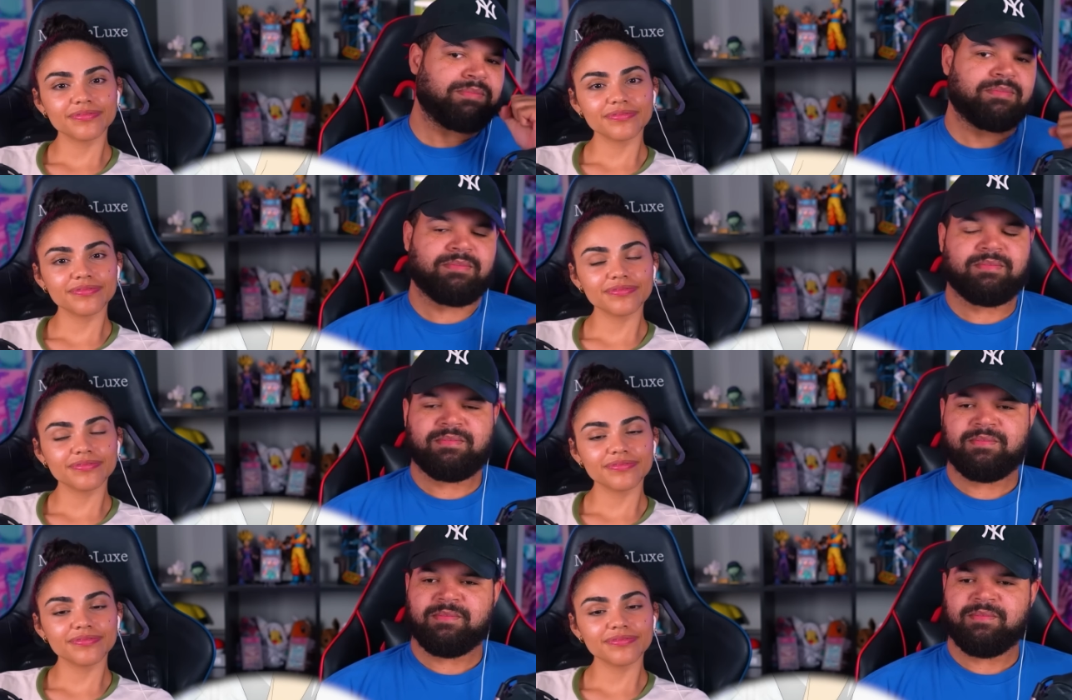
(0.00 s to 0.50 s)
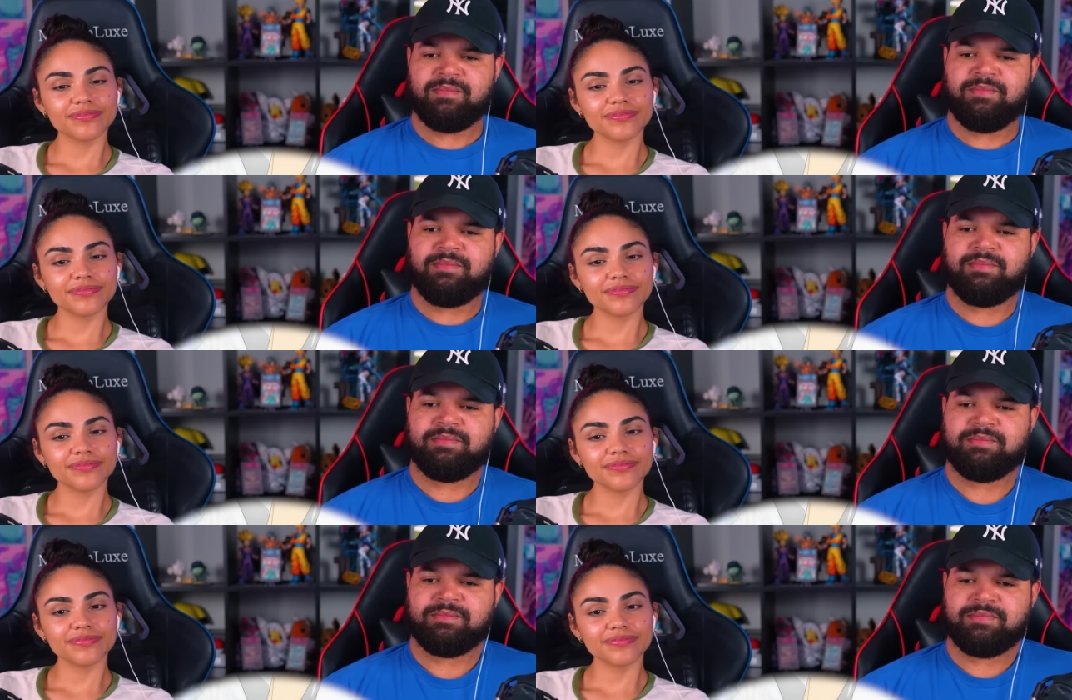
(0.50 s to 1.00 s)

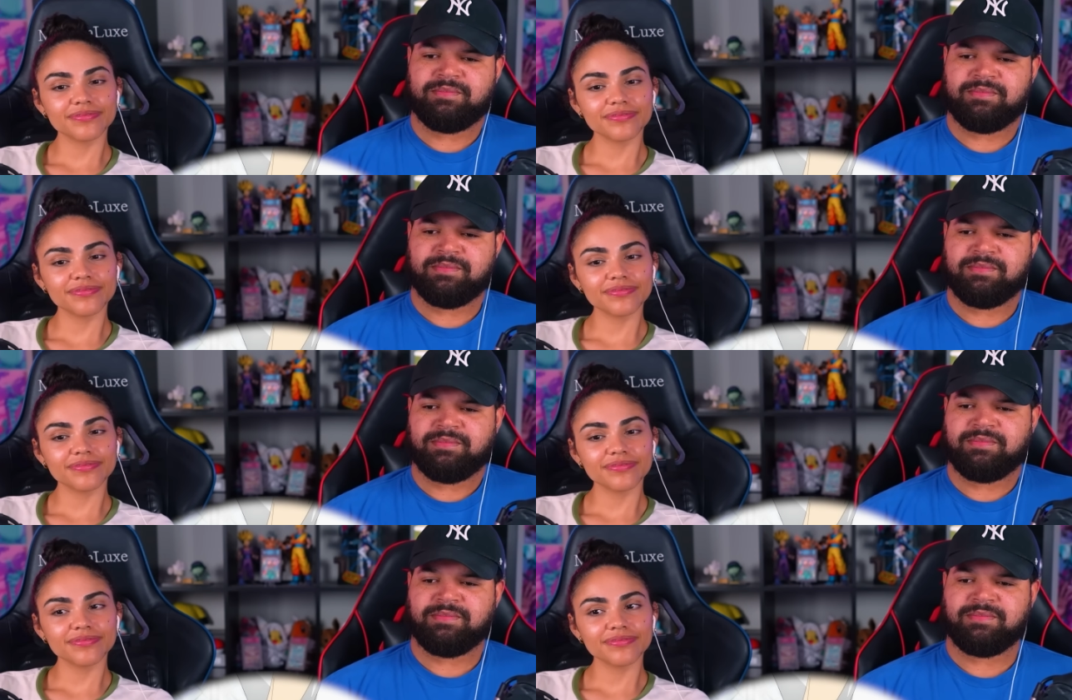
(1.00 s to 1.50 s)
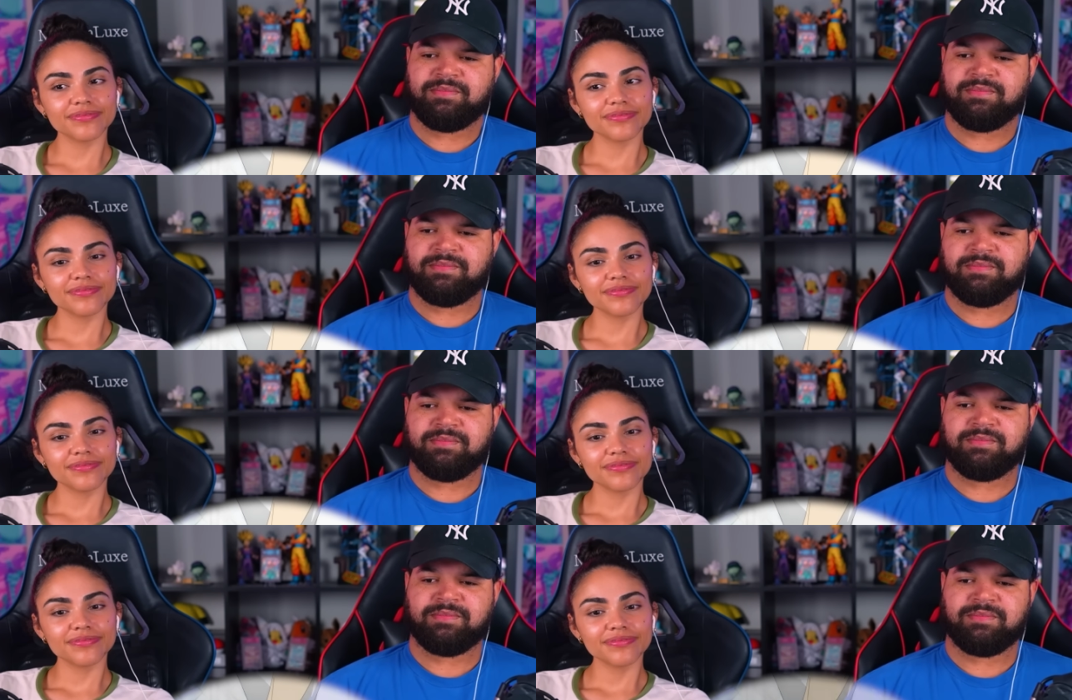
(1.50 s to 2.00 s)

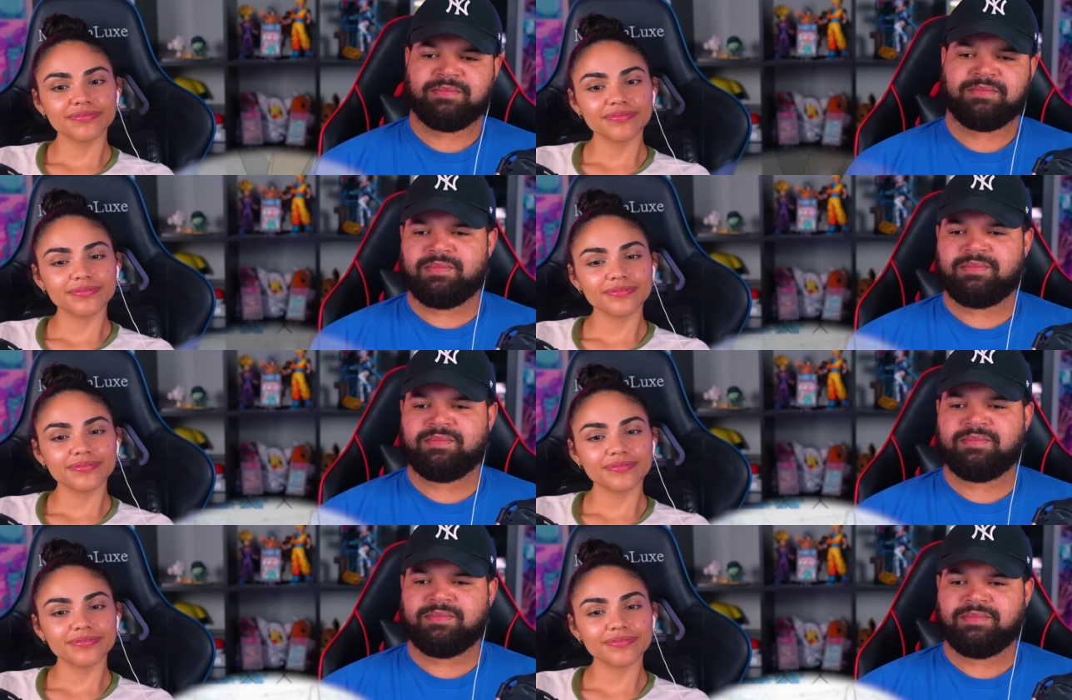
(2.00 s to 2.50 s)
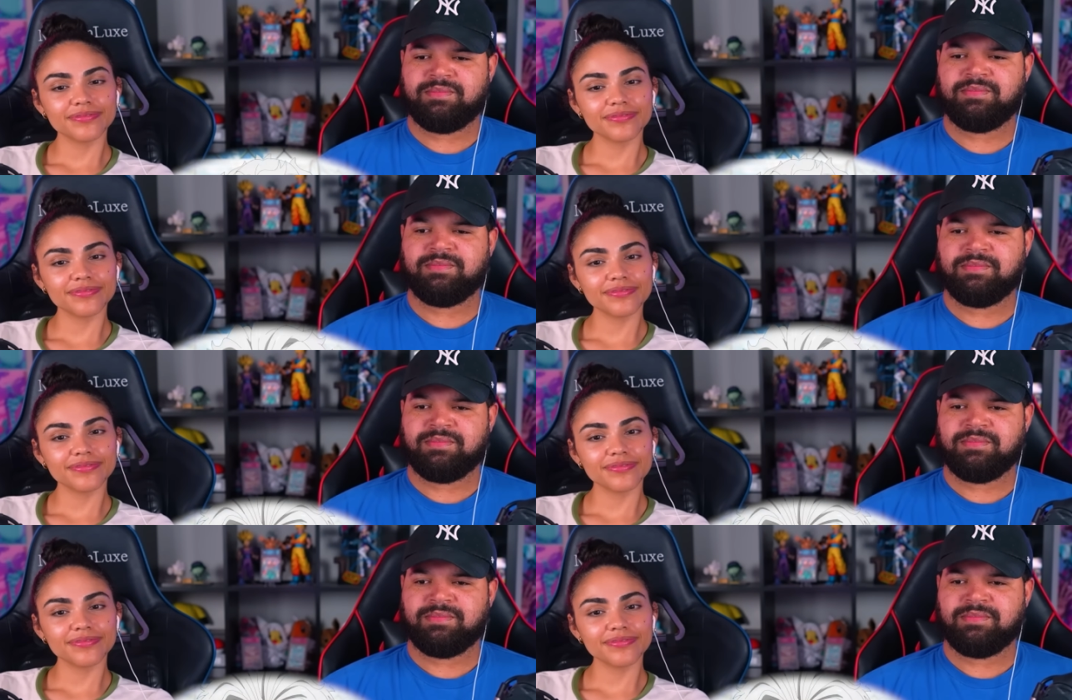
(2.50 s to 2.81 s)
No one is speaking in this clip.